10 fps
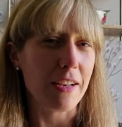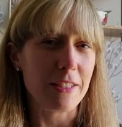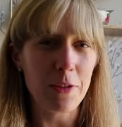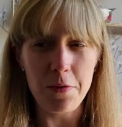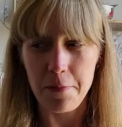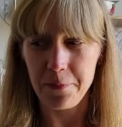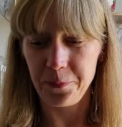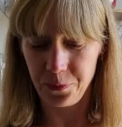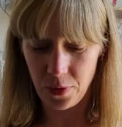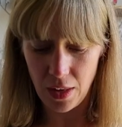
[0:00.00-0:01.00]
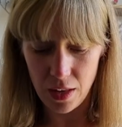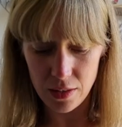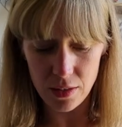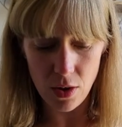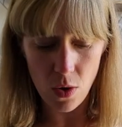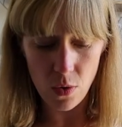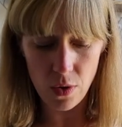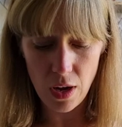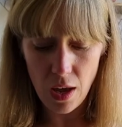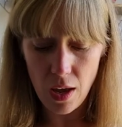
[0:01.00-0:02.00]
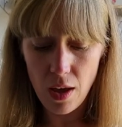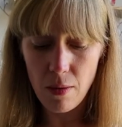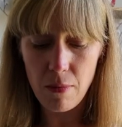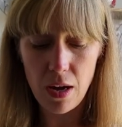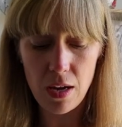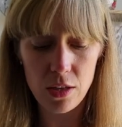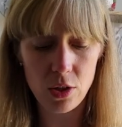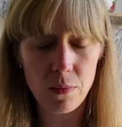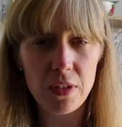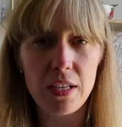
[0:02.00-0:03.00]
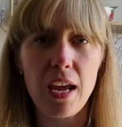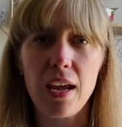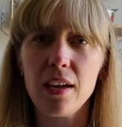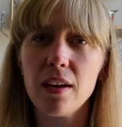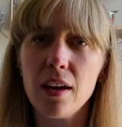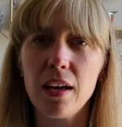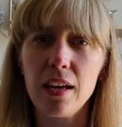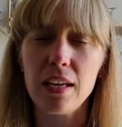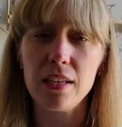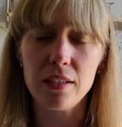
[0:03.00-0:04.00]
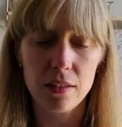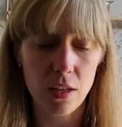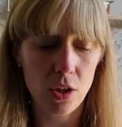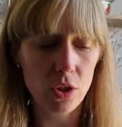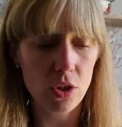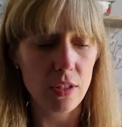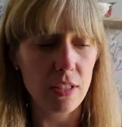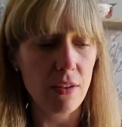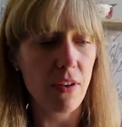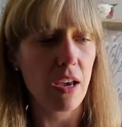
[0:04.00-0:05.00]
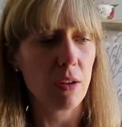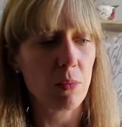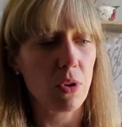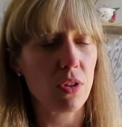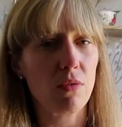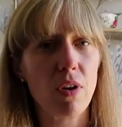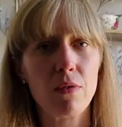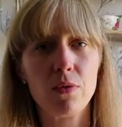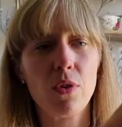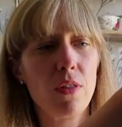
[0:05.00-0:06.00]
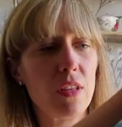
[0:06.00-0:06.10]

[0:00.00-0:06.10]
soon. So my job for today is to see if I can put the ruffle on